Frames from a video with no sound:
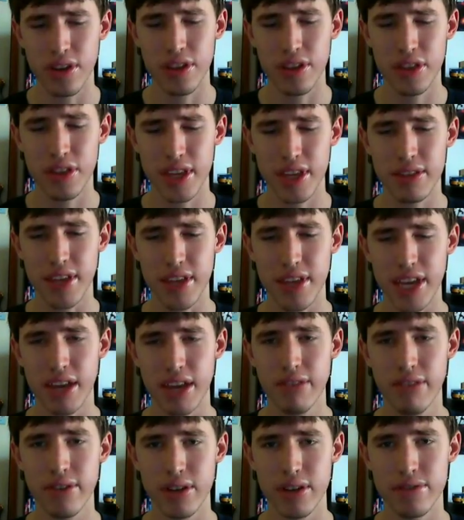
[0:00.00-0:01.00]
think they have
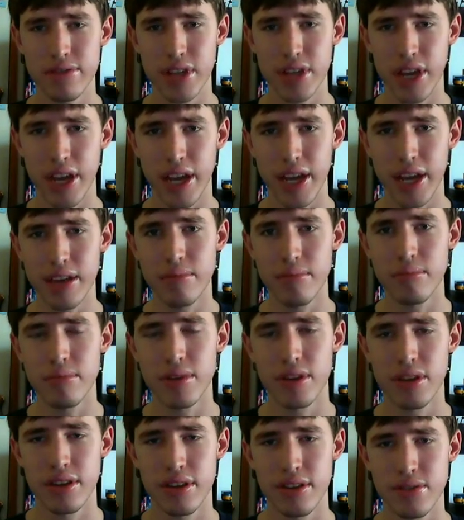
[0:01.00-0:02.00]
enough time
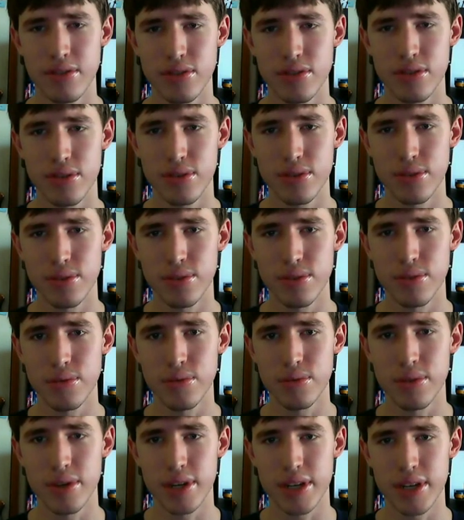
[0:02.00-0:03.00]

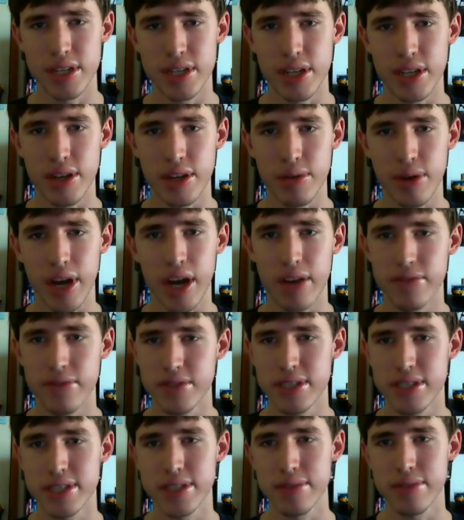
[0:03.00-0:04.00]
to, after
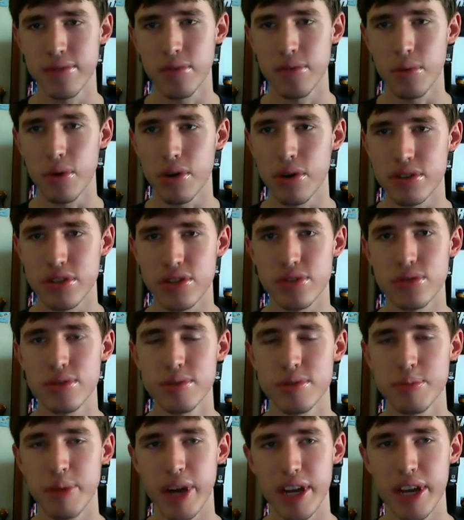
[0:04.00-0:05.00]
Civil War, to do
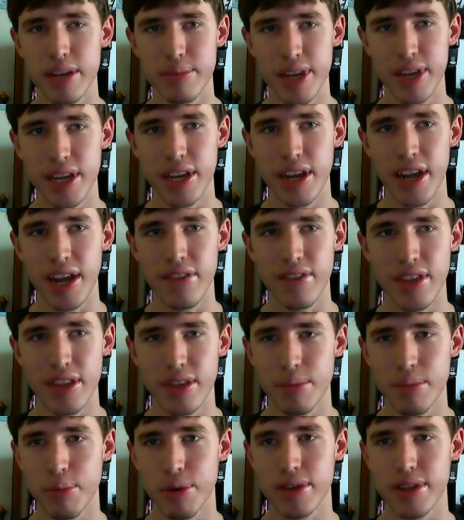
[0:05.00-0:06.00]
Spider-Man and then
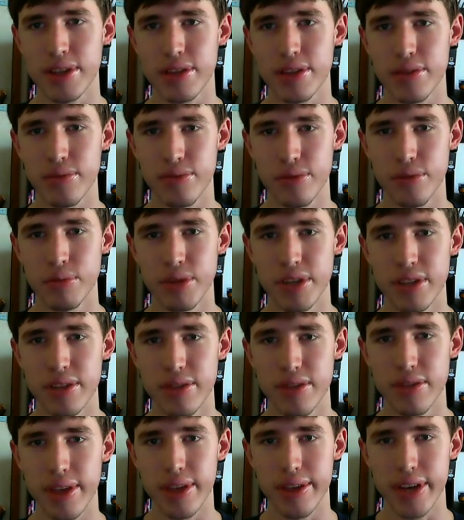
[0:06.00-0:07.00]
the rumored
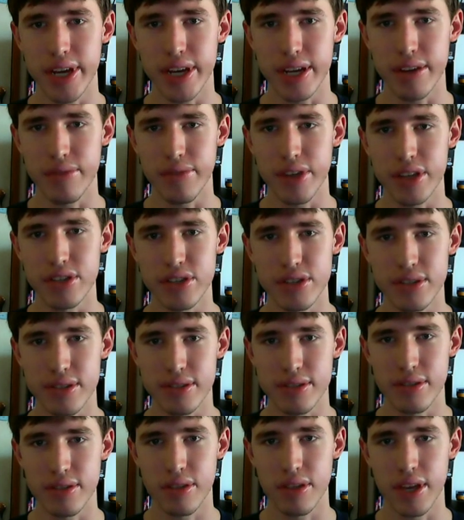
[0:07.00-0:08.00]

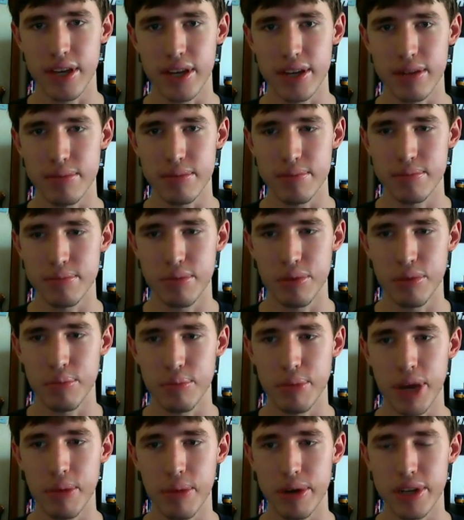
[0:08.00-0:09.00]
Avengers Part
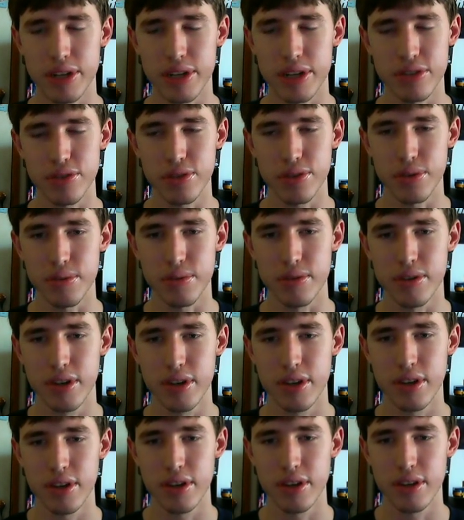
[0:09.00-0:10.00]
1 and 2.
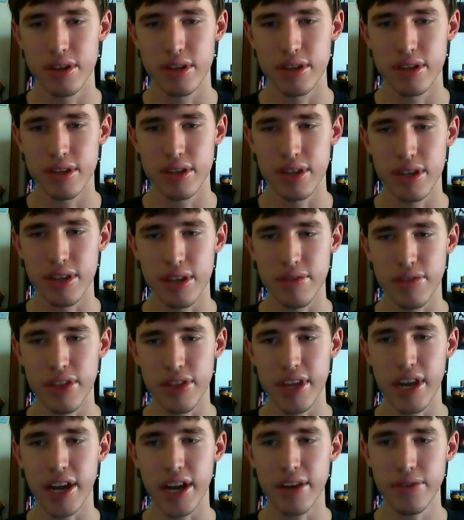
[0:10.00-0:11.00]
If they
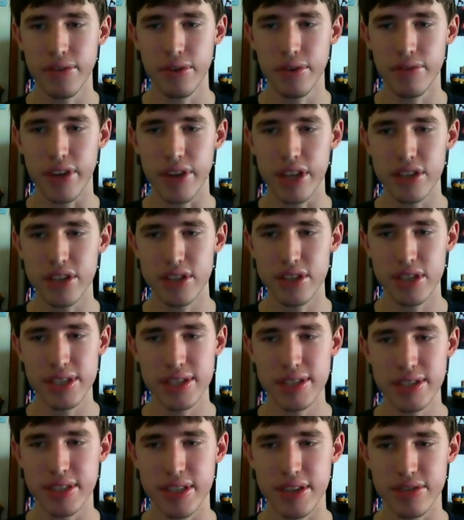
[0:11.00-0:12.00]
are for
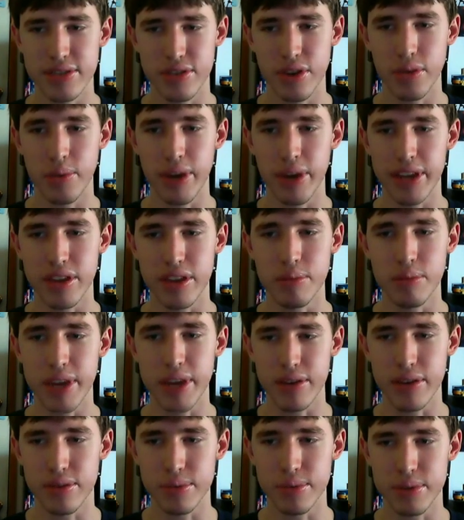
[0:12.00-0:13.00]
Avengers, there's no way they'll be able
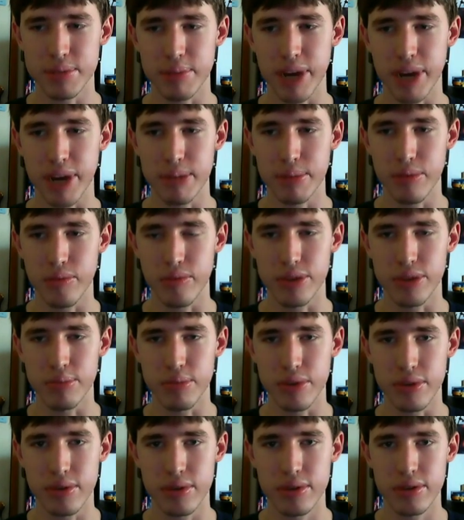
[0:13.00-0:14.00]
to do a Spider-Man reboot.